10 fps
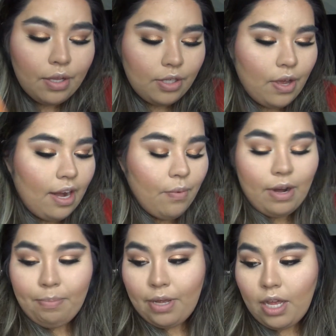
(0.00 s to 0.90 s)
So I don't
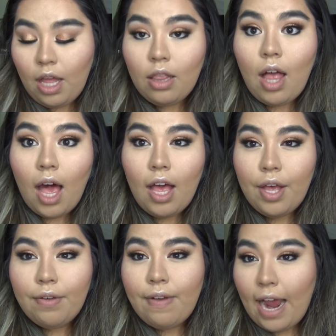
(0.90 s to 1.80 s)
want to put a lot
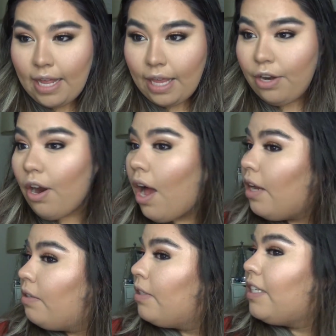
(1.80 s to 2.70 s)
of highlighter
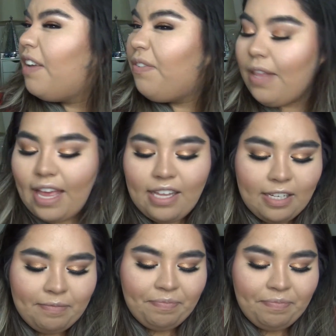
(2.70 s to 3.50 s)
on because I feel like